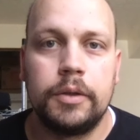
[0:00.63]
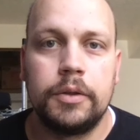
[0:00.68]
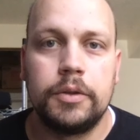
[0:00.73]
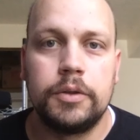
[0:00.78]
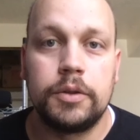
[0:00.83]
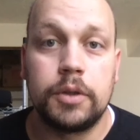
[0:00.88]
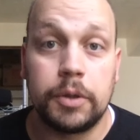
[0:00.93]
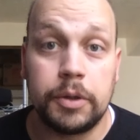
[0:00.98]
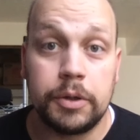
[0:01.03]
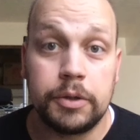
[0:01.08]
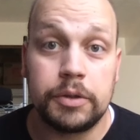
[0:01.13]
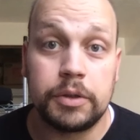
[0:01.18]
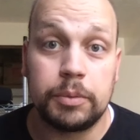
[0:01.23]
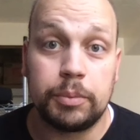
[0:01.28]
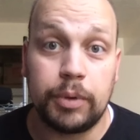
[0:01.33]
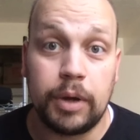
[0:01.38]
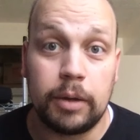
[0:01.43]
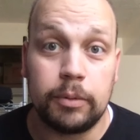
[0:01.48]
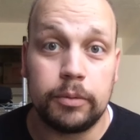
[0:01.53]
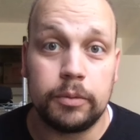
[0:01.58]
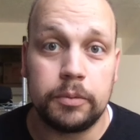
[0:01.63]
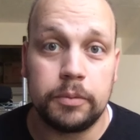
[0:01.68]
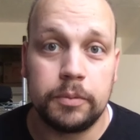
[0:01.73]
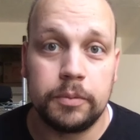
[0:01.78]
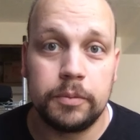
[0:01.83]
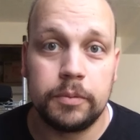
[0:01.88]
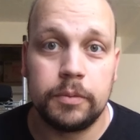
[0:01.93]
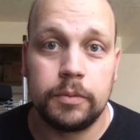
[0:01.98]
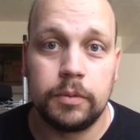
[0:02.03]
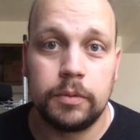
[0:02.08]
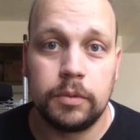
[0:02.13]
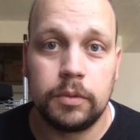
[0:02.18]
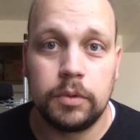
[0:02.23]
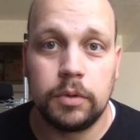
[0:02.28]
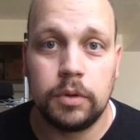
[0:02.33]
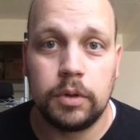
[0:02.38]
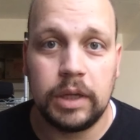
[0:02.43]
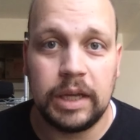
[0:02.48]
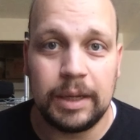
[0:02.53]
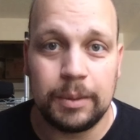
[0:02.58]
So here's the problem.
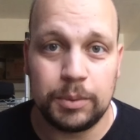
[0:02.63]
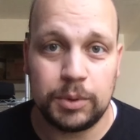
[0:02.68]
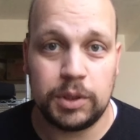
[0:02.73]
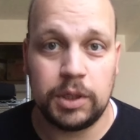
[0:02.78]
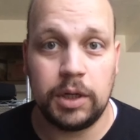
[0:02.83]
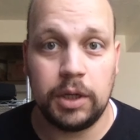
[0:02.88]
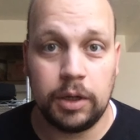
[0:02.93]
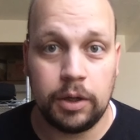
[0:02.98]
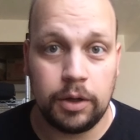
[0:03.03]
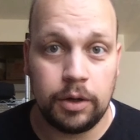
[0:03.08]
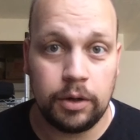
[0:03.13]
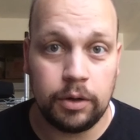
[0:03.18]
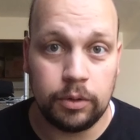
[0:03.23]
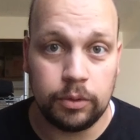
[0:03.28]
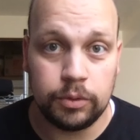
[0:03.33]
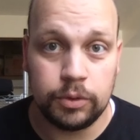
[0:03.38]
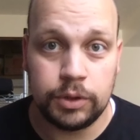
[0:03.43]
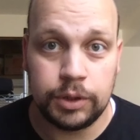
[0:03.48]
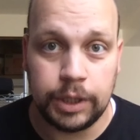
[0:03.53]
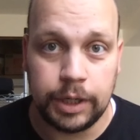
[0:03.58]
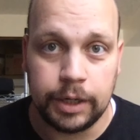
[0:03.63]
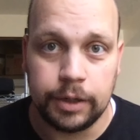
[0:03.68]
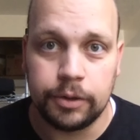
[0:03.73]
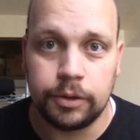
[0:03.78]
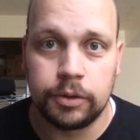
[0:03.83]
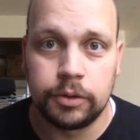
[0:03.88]
I'm sitting on an old chair.